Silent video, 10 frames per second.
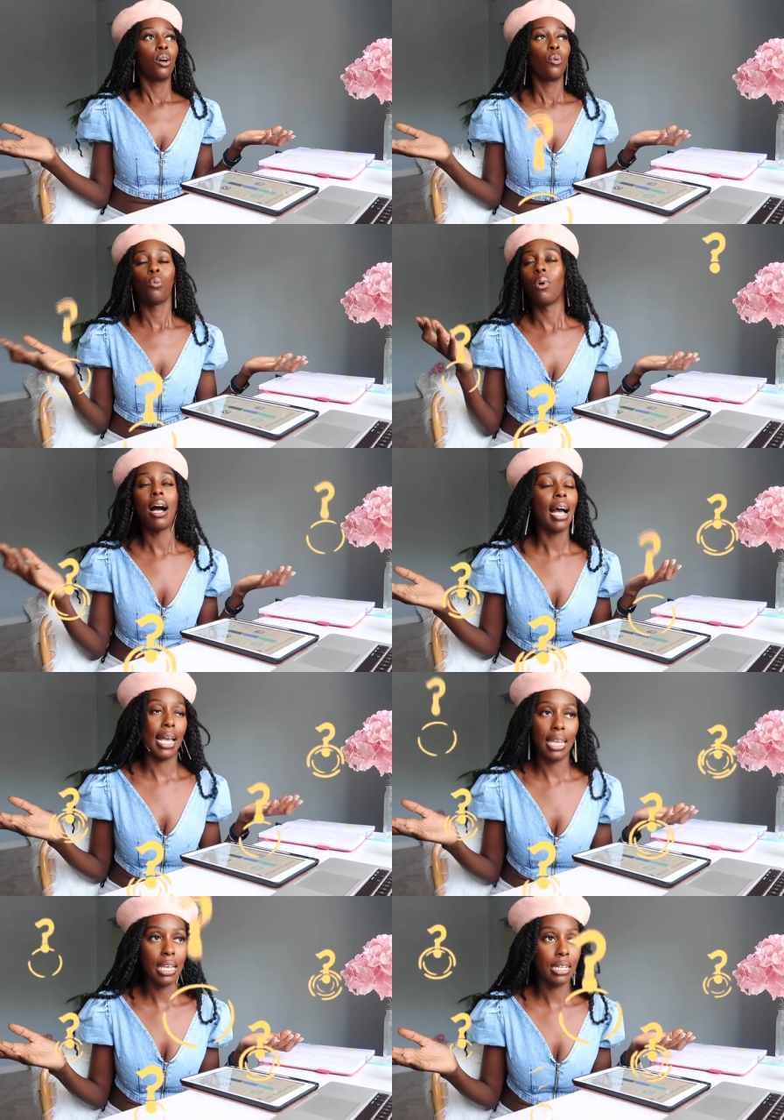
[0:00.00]

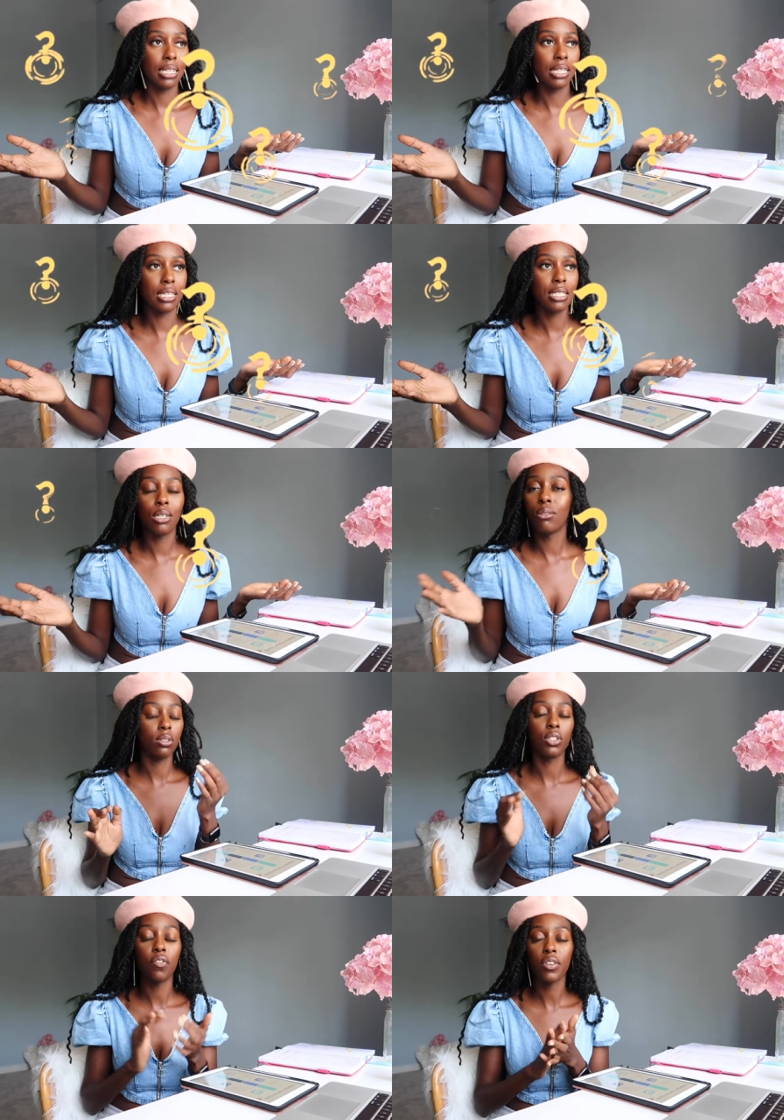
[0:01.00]
why? So
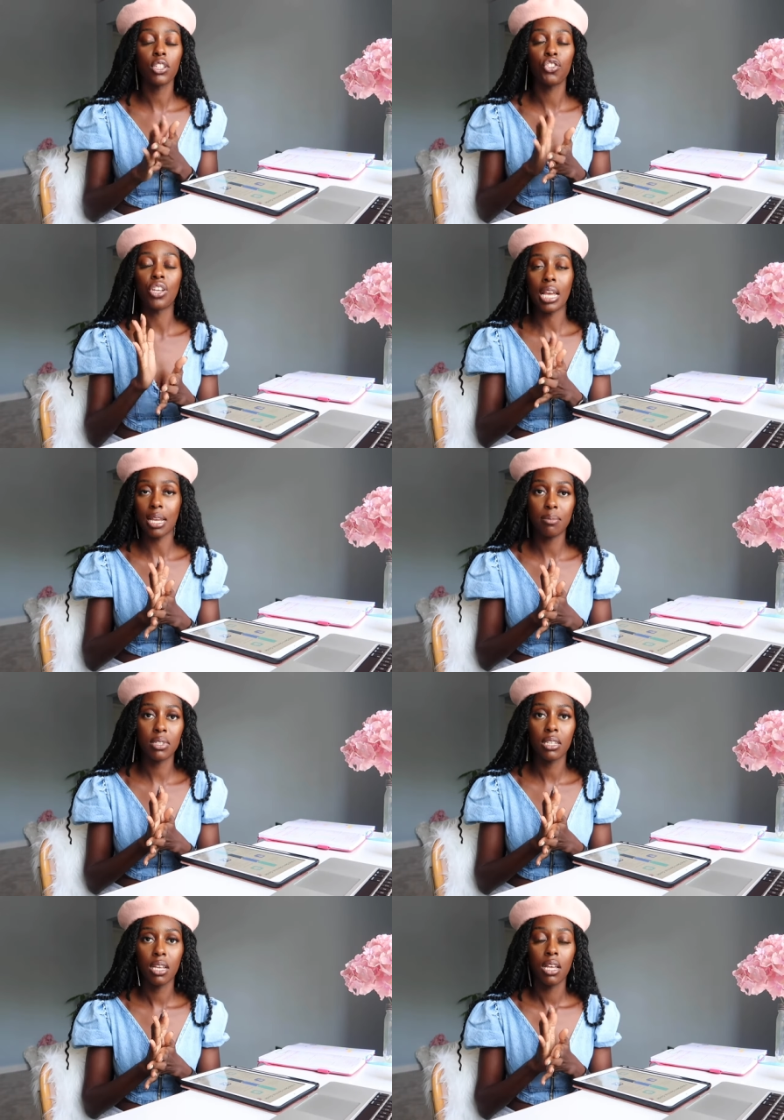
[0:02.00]
don't feel
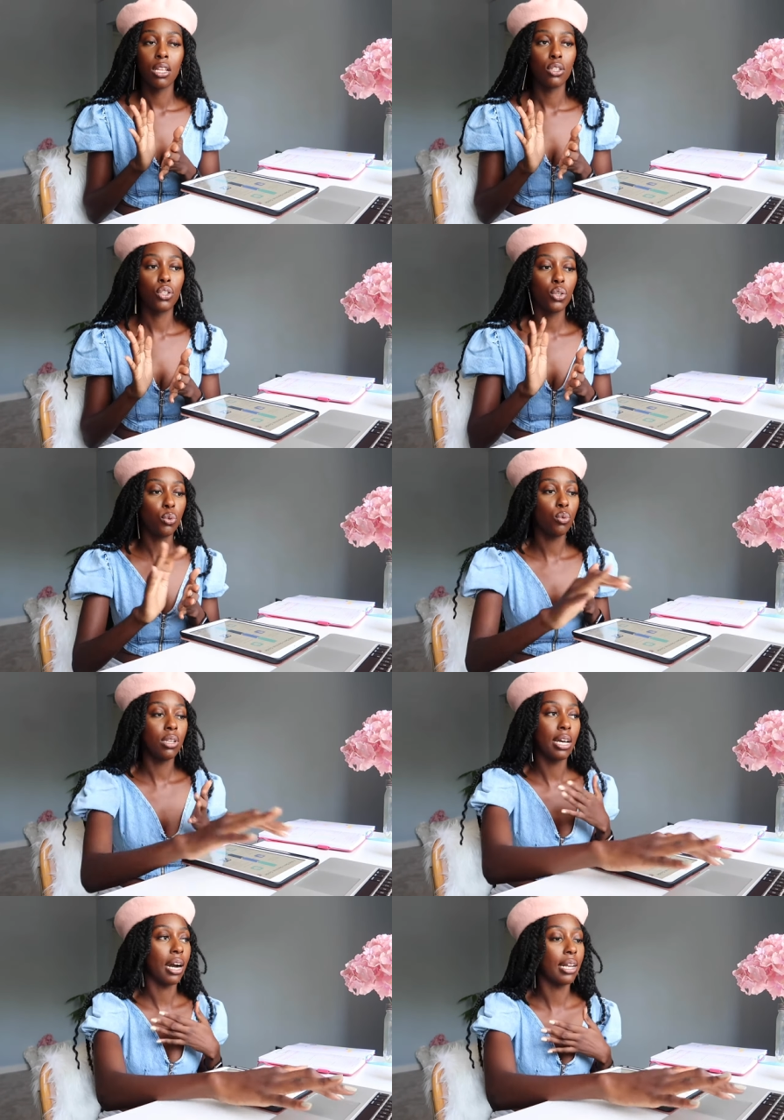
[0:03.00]
ashamed to
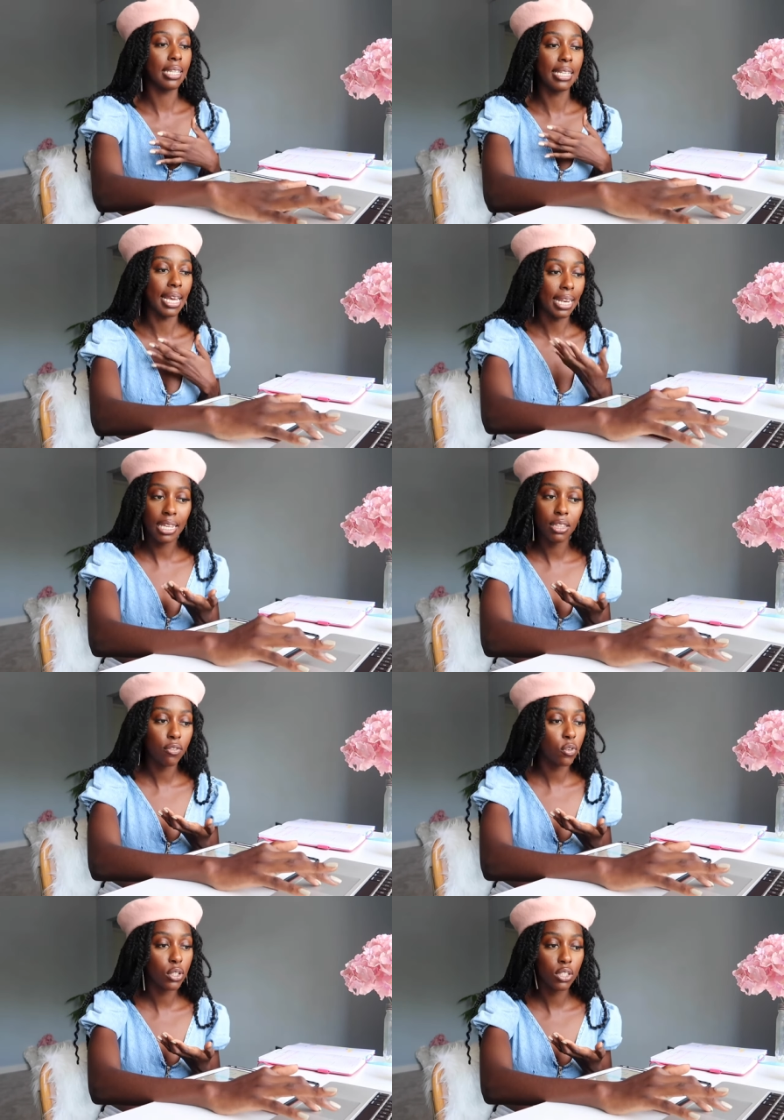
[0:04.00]
not get it the
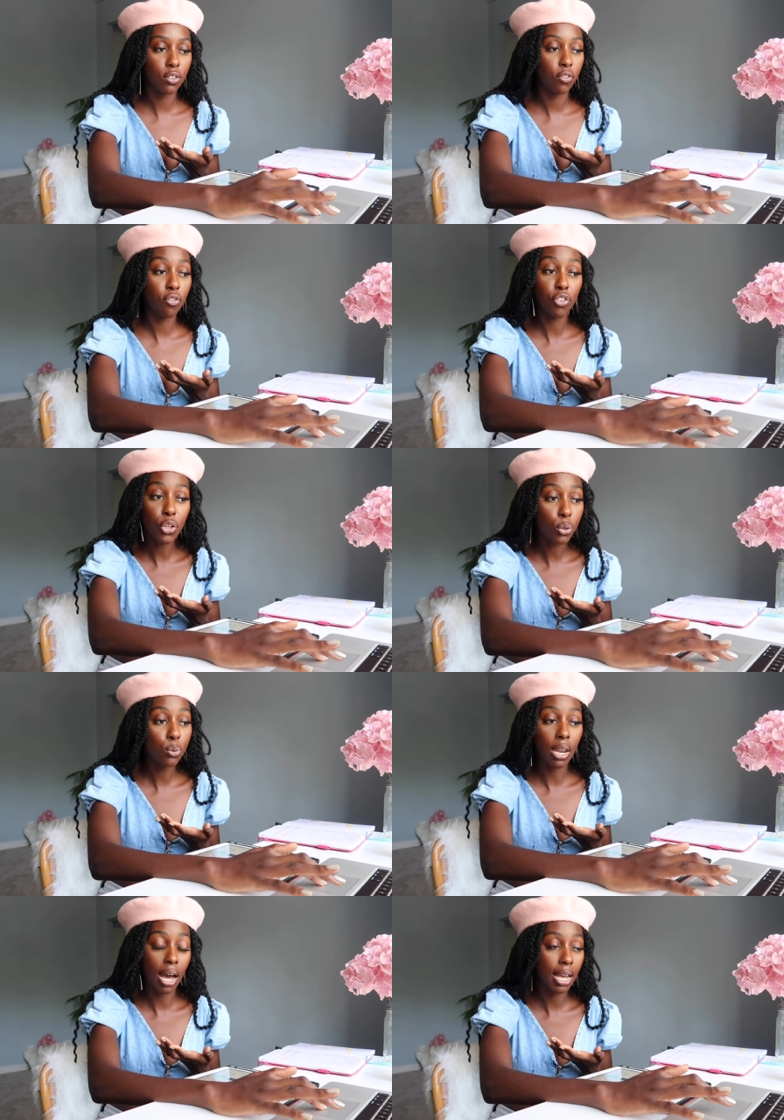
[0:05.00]
first few
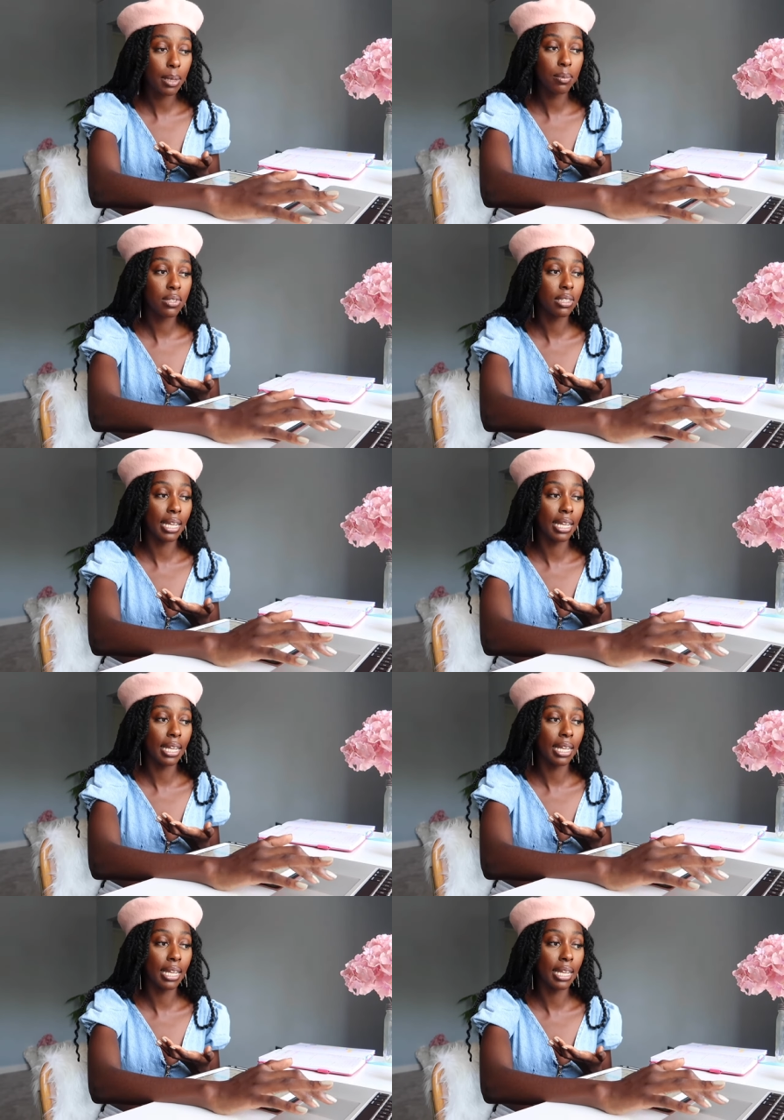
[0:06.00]
times.